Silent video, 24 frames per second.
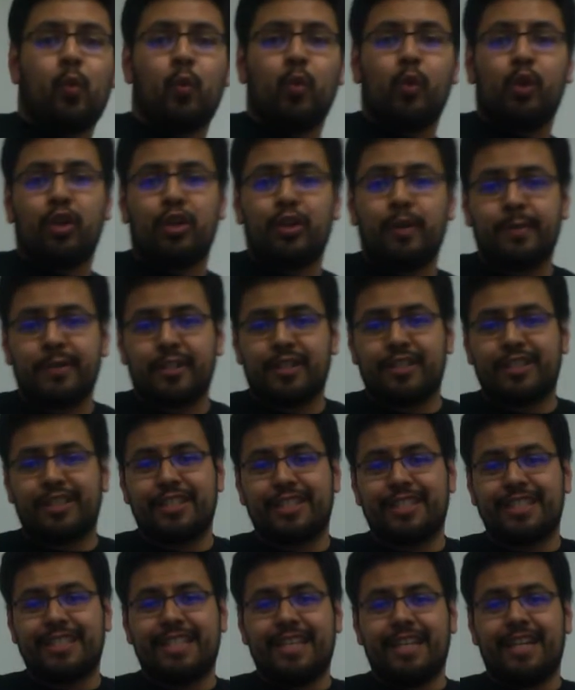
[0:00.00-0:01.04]
Welcome to
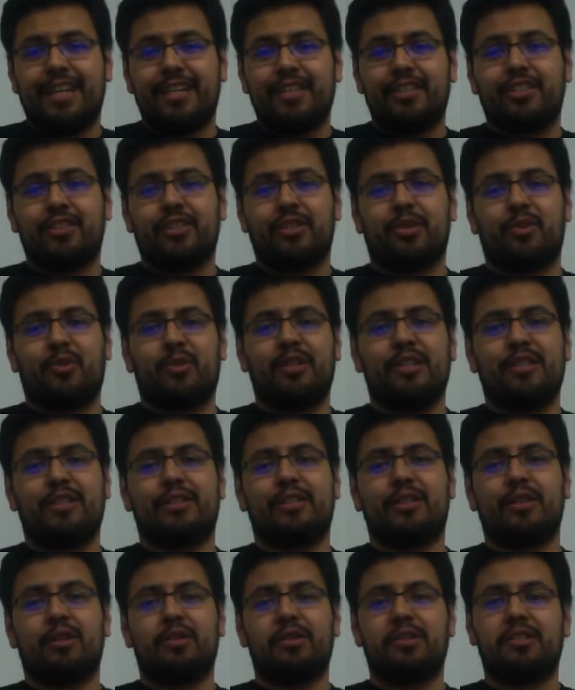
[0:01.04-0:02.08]
stage 3.
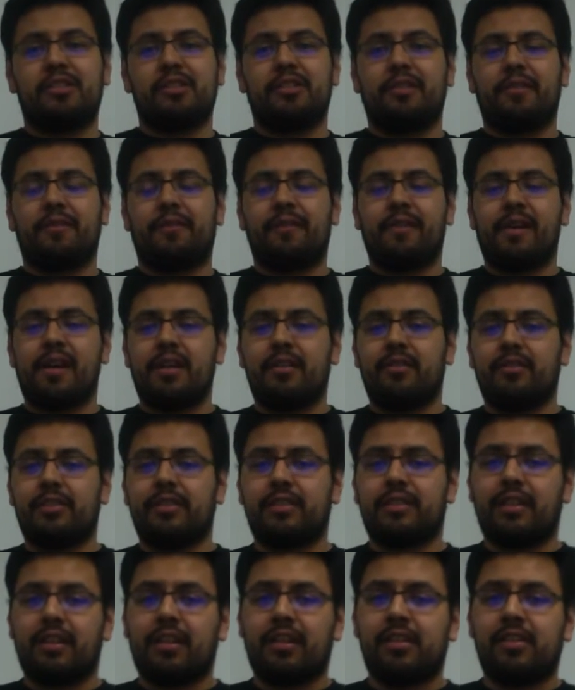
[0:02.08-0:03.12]
So this is the final
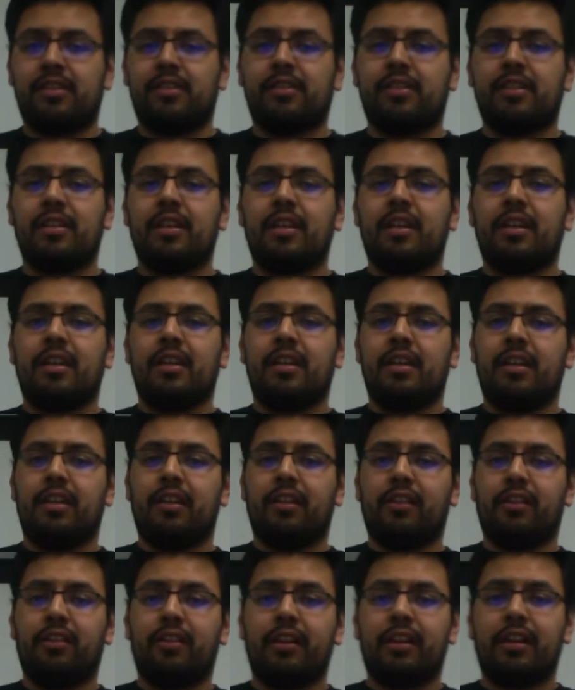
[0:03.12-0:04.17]
stage
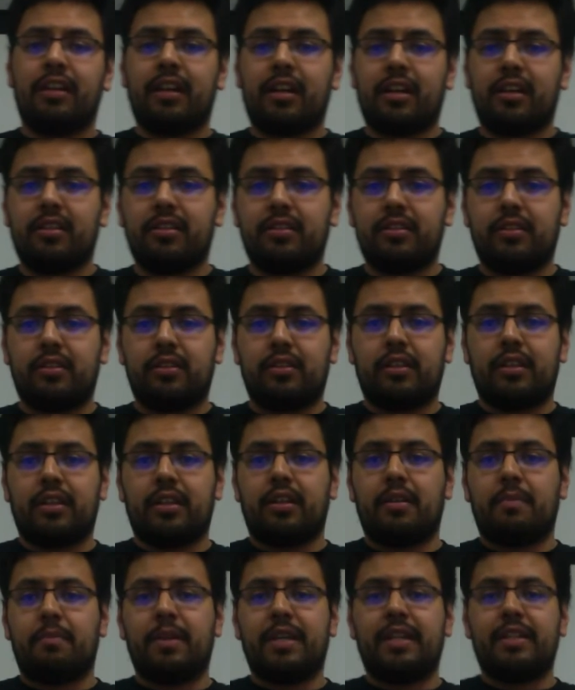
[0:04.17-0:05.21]
in learning how to
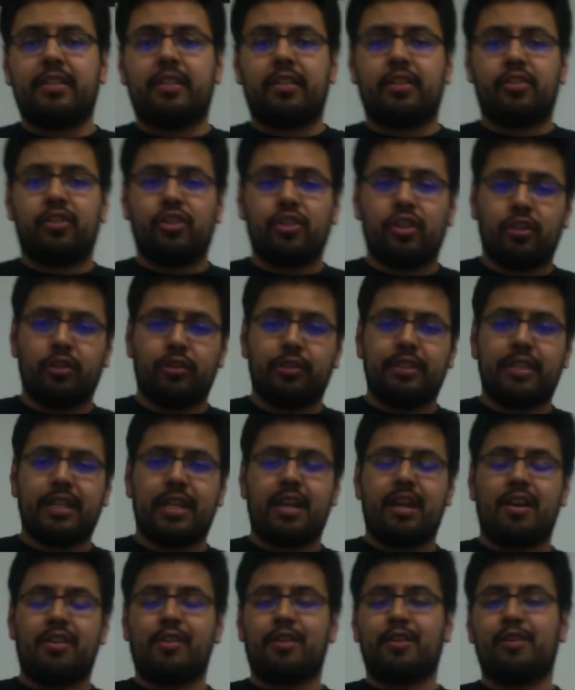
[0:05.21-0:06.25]
get a basic juggle
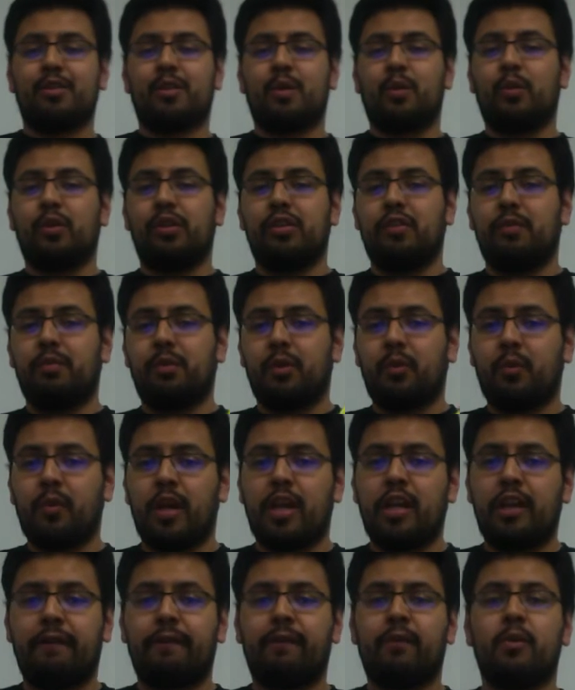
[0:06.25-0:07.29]
down. This is the one you've been
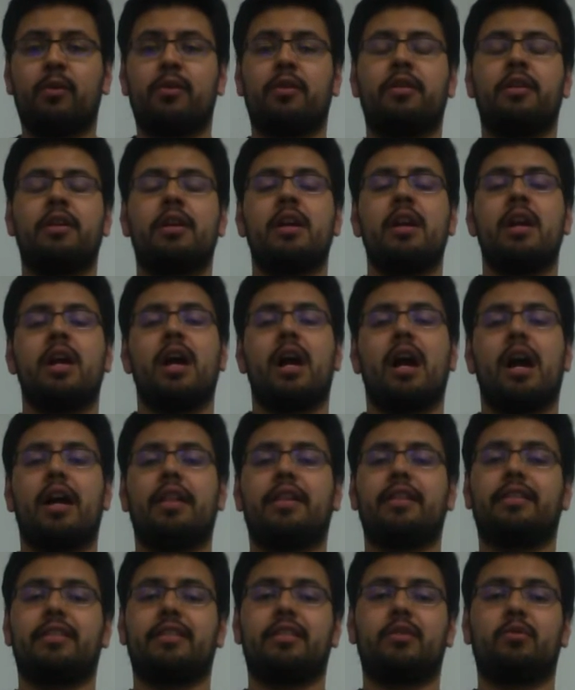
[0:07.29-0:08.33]
waiting for.
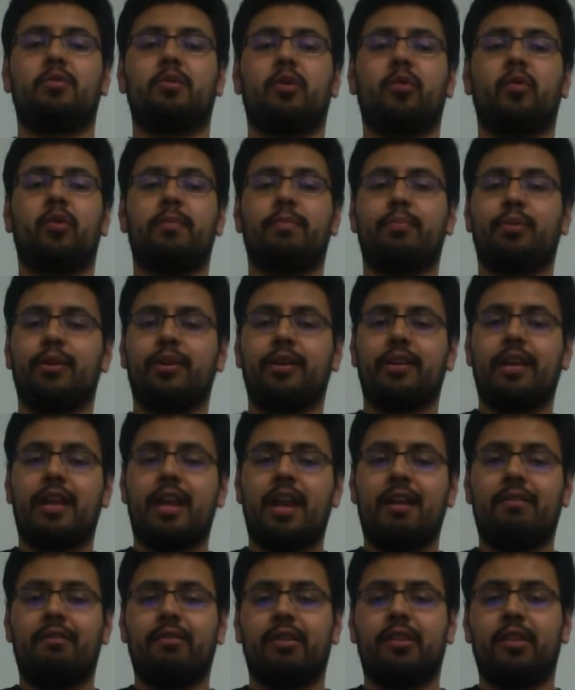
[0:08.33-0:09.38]
This is where we put
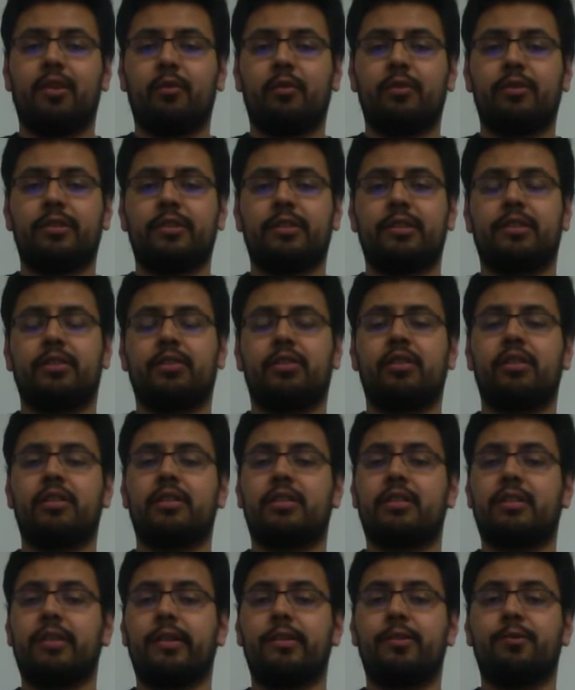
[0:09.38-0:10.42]
everything we just learned
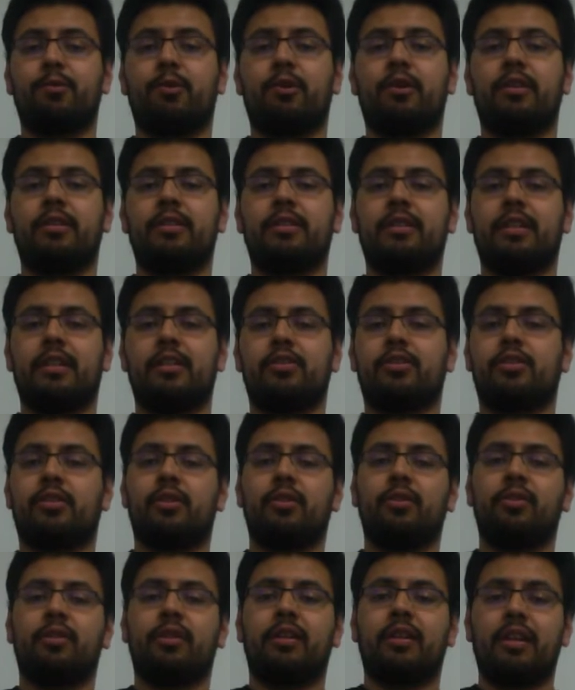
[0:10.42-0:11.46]
in stage 1 and stage
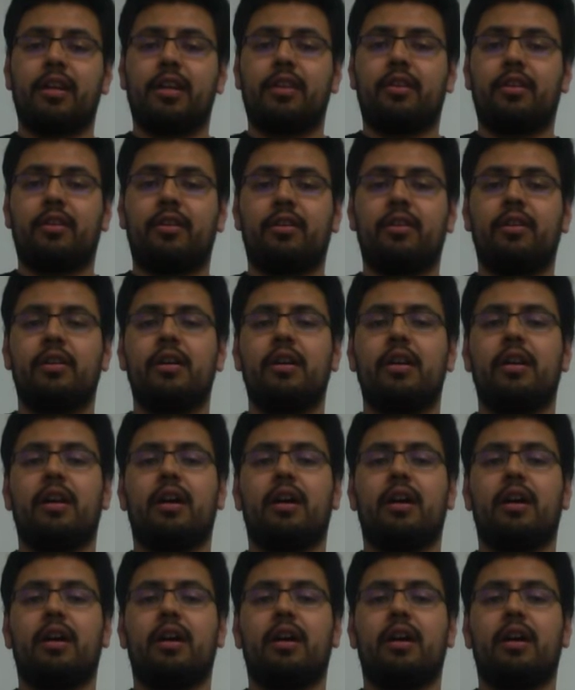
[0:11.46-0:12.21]
2 together.